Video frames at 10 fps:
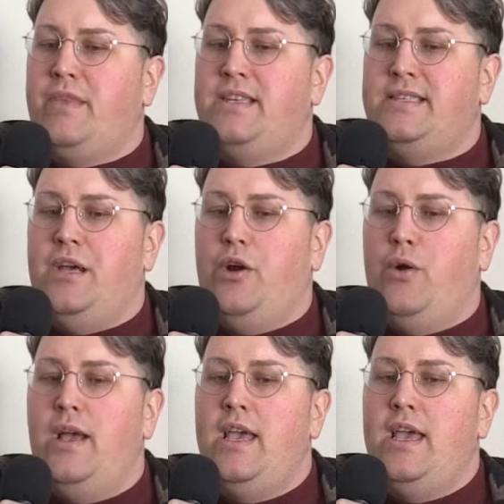
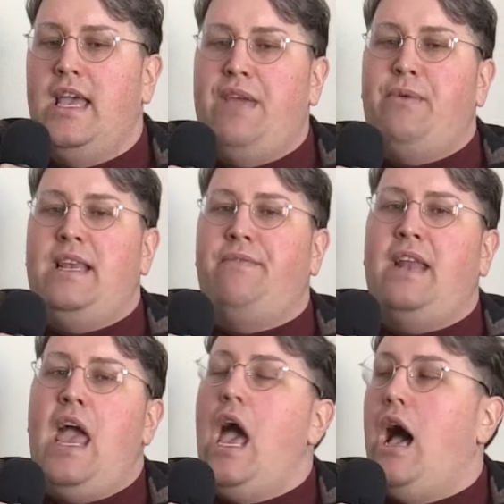So he wouldn't even
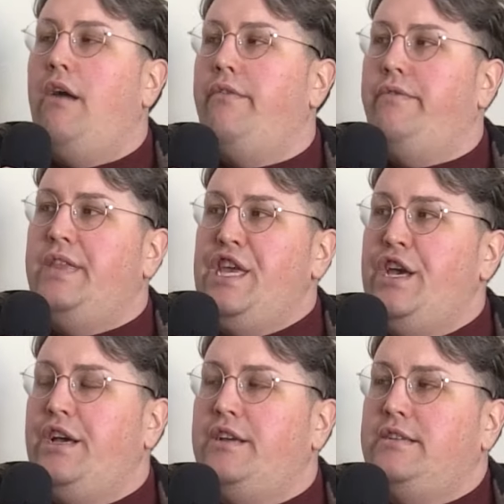have
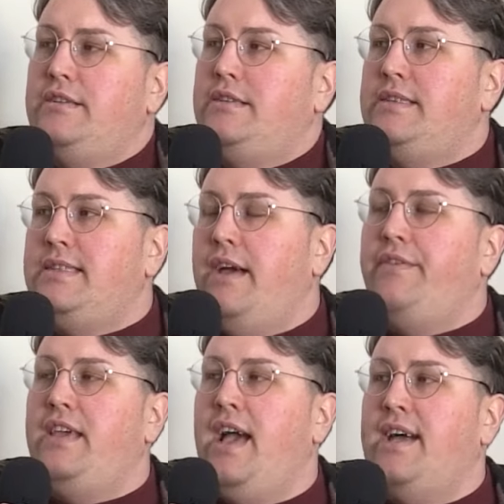the stuff
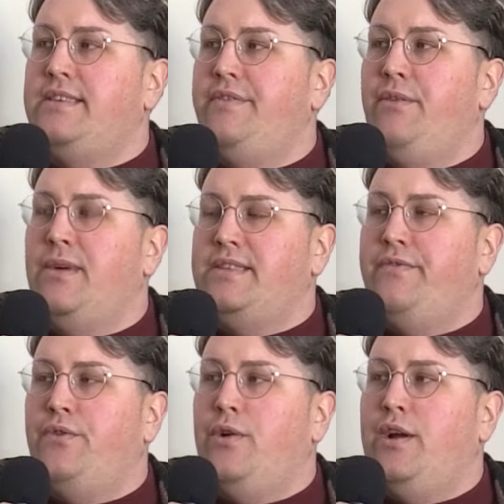he has if it wasn't
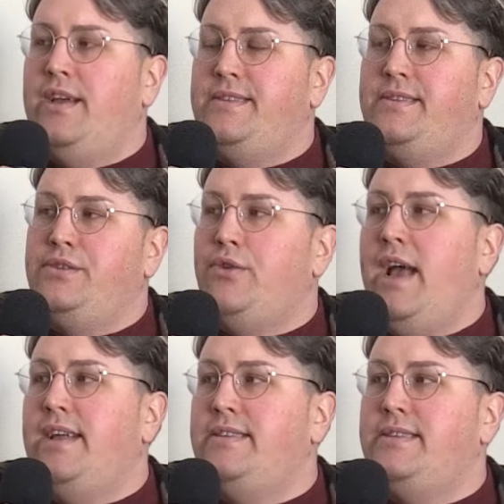for his
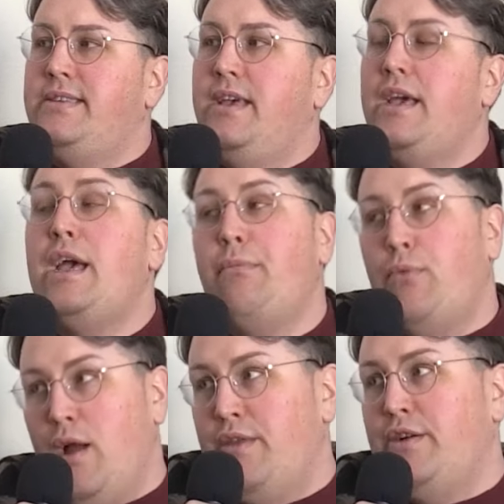trans
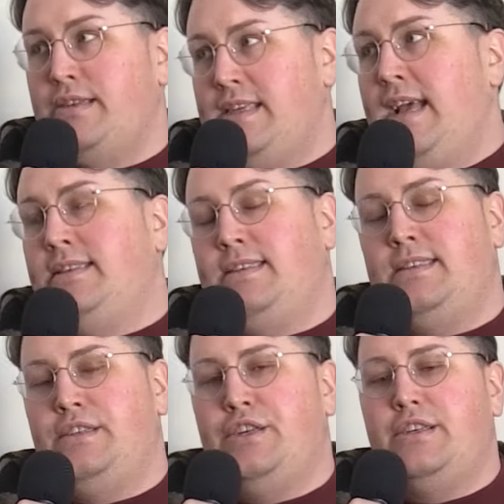brothers and
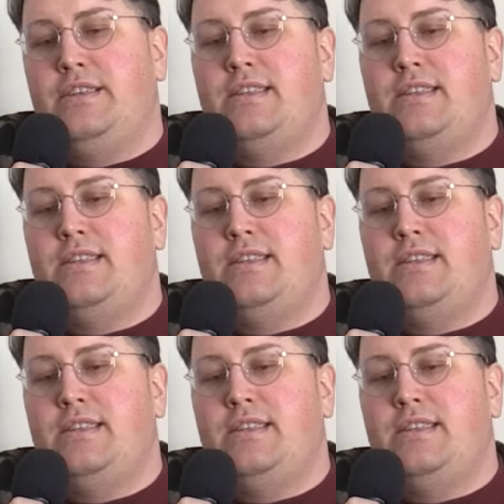sisters.